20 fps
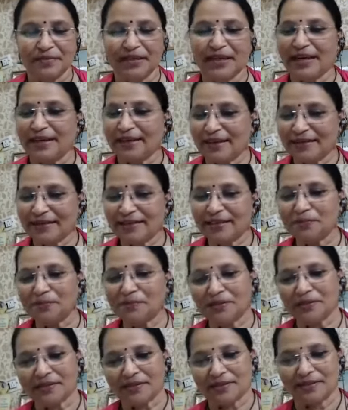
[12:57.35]
another
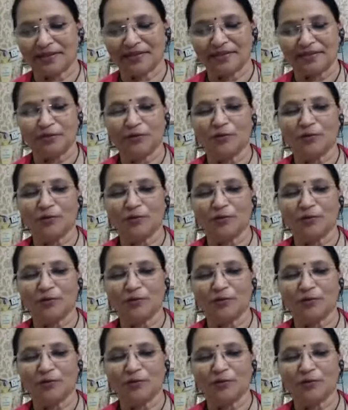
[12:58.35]
person